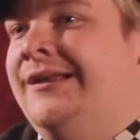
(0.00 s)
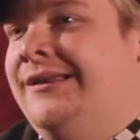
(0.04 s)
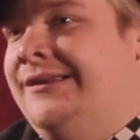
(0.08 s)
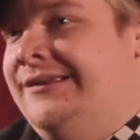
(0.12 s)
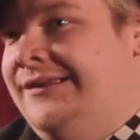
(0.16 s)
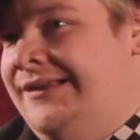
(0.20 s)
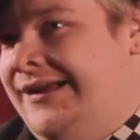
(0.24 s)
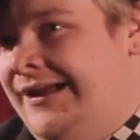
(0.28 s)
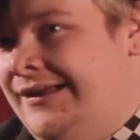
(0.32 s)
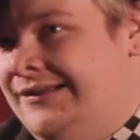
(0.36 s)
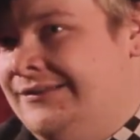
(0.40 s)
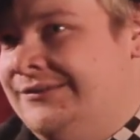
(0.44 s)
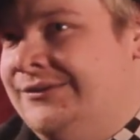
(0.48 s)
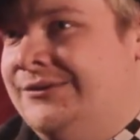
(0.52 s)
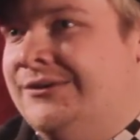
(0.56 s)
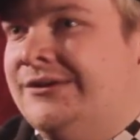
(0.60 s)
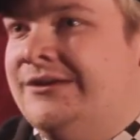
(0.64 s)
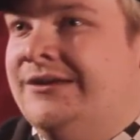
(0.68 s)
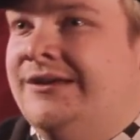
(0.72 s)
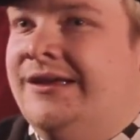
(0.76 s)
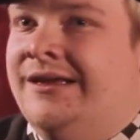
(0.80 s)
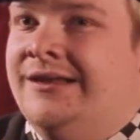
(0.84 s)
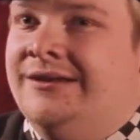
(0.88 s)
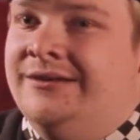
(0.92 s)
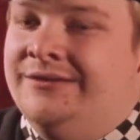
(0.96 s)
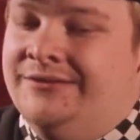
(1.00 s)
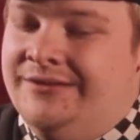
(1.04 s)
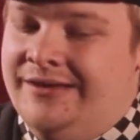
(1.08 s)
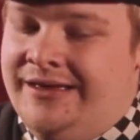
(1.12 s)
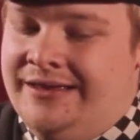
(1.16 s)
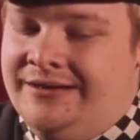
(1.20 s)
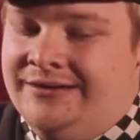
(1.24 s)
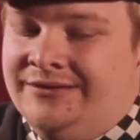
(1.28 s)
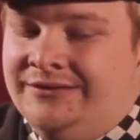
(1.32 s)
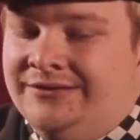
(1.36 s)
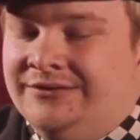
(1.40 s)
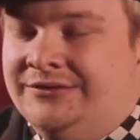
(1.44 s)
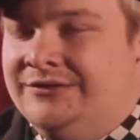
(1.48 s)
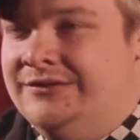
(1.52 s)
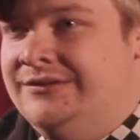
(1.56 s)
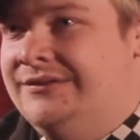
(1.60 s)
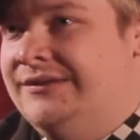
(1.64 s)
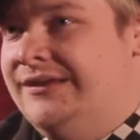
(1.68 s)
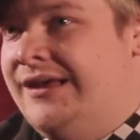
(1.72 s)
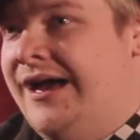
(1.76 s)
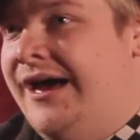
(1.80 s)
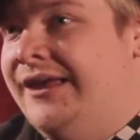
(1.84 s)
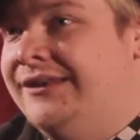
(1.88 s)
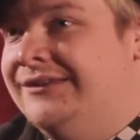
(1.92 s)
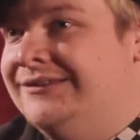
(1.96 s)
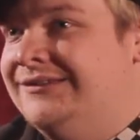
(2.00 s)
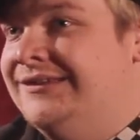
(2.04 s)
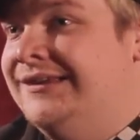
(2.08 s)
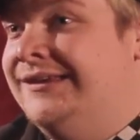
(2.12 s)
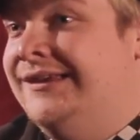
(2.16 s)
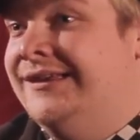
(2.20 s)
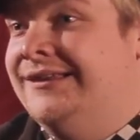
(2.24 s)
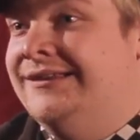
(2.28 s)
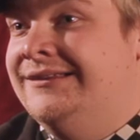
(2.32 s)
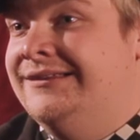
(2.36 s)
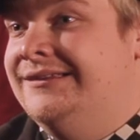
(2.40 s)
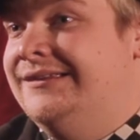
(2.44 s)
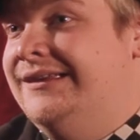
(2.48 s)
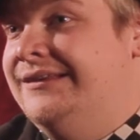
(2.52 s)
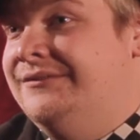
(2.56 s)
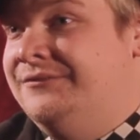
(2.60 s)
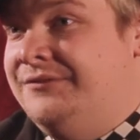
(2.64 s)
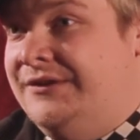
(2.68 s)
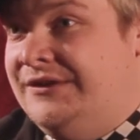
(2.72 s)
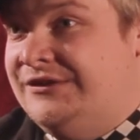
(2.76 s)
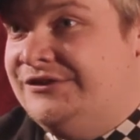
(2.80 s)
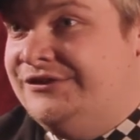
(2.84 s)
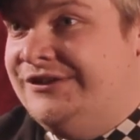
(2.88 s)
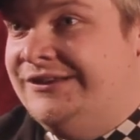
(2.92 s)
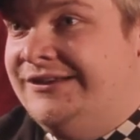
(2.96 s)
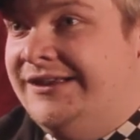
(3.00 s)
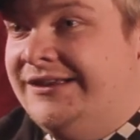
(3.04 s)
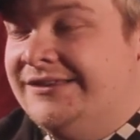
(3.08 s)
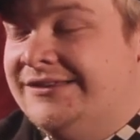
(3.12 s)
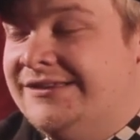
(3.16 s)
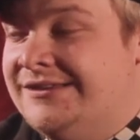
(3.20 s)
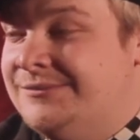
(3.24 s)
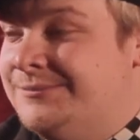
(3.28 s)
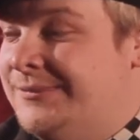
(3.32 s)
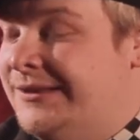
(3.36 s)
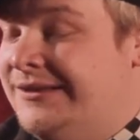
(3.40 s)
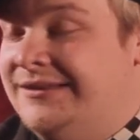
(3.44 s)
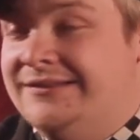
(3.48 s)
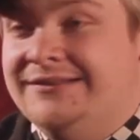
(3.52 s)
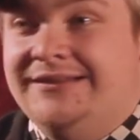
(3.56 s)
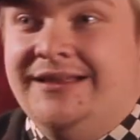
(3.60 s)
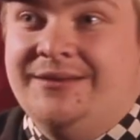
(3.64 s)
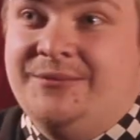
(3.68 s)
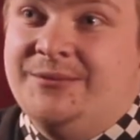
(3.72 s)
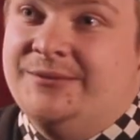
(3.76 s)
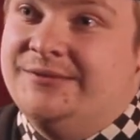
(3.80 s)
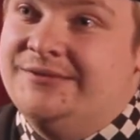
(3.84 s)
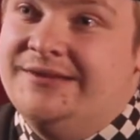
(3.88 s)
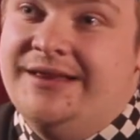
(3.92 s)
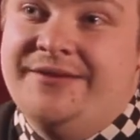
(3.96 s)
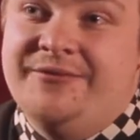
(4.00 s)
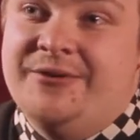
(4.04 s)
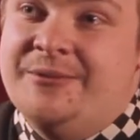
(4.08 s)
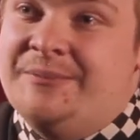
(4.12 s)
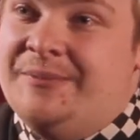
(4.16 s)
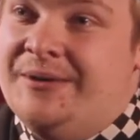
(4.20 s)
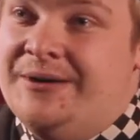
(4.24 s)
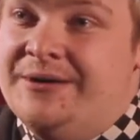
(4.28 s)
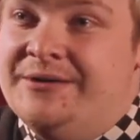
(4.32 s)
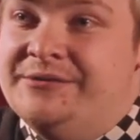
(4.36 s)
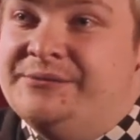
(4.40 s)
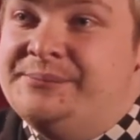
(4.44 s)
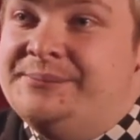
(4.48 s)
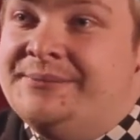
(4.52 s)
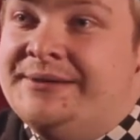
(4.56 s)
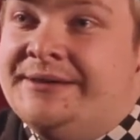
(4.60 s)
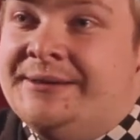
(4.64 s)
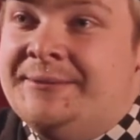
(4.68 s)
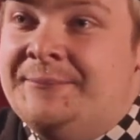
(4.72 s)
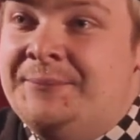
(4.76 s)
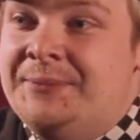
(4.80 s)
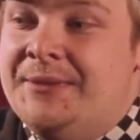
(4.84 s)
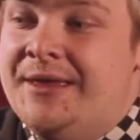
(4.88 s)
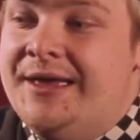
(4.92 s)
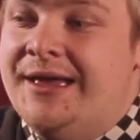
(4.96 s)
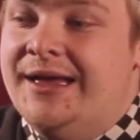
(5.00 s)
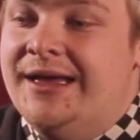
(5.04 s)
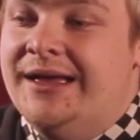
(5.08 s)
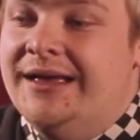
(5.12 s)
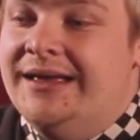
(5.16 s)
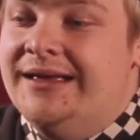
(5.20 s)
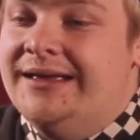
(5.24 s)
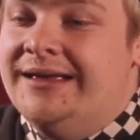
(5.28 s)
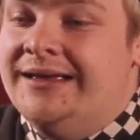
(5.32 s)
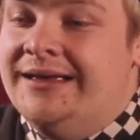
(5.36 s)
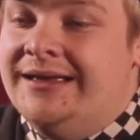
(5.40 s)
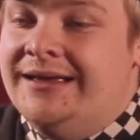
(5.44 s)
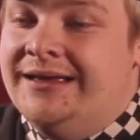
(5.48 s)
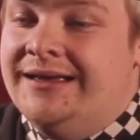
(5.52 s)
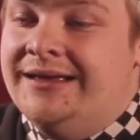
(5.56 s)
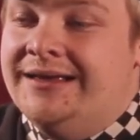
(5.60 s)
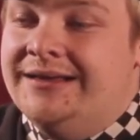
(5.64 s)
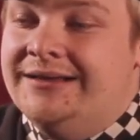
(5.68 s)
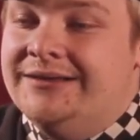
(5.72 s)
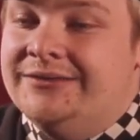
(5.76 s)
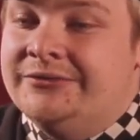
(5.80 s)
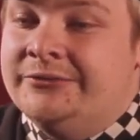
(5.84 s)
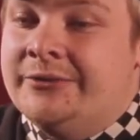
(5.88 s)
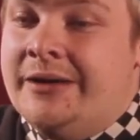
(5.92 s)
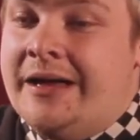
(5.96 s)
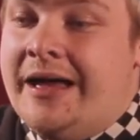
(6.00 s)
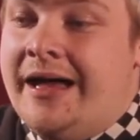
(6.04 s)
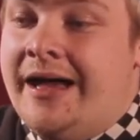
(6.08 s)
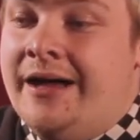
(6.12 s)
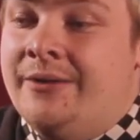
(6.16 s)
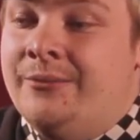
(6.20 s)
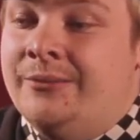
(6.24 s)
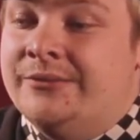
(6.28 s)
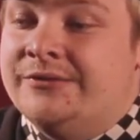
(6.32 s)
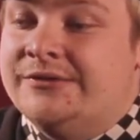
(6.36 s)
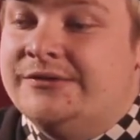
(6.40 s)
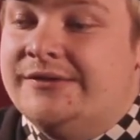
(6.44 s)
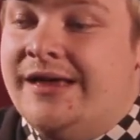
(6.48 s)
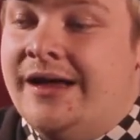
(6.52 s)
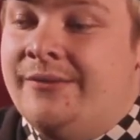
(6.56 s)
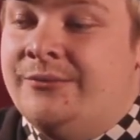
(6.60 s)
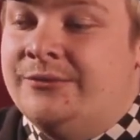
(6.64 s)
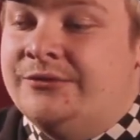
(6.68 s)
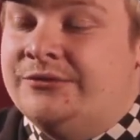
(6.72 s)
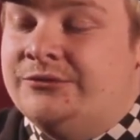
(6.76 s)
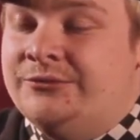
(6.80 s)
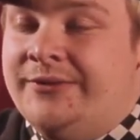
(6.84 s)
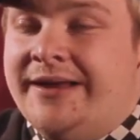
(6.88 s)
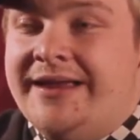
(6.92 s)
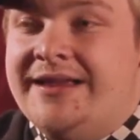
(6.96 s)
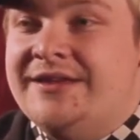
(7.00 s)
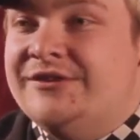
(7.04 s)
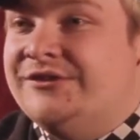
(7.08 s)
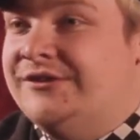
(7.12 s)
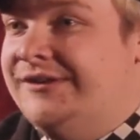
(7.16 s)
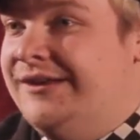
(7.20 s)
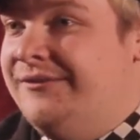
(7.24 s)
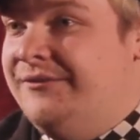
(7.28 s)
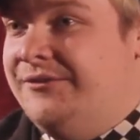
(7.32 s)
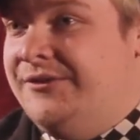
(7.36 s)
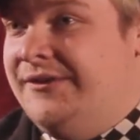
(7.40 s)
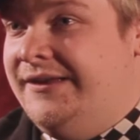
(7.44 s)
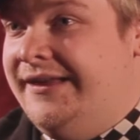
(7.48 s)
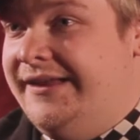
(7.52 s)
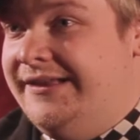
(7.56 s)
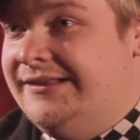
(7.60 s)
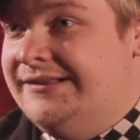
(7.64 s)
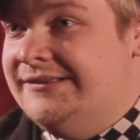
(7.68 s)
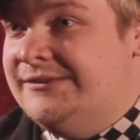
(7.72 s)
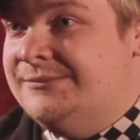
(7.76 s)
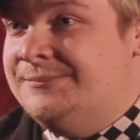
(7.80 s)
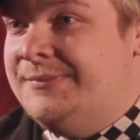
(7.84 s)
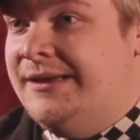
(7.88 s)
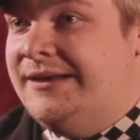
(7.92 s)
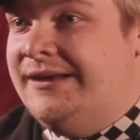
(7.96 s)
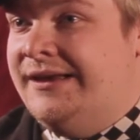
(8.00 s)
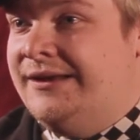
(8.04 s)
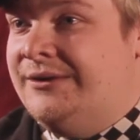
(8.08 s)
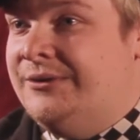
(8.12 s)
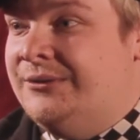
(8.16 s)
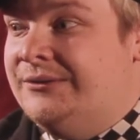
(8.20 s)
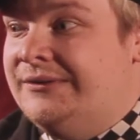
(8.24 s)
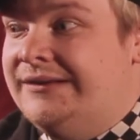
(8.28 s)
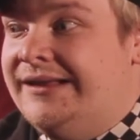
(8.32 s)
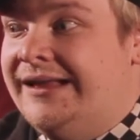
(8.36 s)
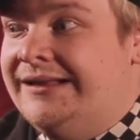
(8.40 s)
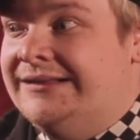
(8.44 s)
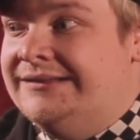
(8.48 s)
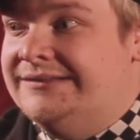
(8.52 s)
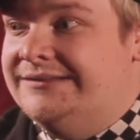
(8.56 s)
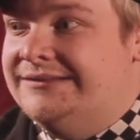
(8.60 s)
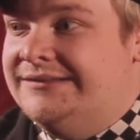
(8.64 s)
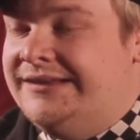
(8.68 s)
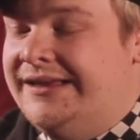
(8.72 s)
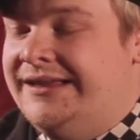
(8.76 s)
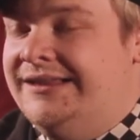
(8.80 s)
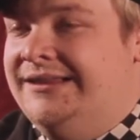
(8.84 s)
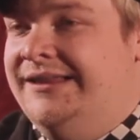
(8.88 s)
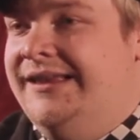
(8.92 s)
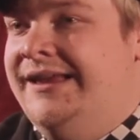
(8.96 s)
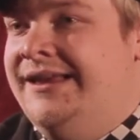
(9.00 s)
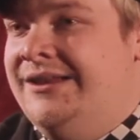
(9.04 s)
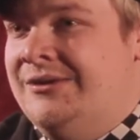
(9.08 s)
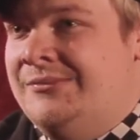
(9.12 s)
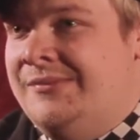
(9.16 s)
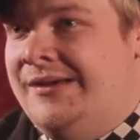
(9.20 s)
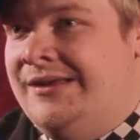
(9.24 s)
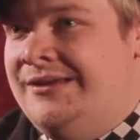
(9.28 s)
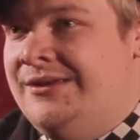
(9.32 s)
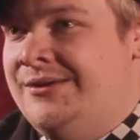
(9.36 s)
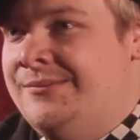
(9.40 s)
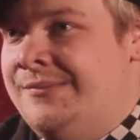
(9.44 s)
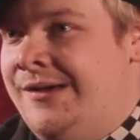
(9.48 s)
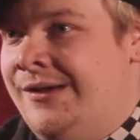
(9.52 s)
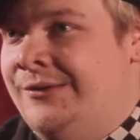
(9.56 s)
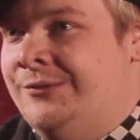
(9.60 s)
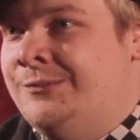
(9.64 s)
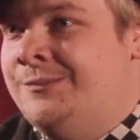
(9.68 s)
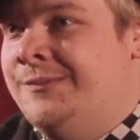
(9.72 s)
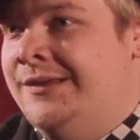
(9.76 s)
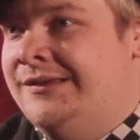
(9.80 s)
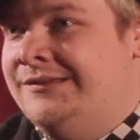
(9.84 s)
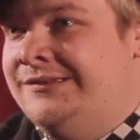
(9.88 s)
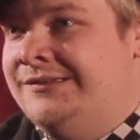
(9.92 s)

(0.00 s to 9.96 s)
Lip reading: and ice hockey and hunting and fishing like this. But that was never a part of me. So I was strange and everything else. But I could not tell anybody about my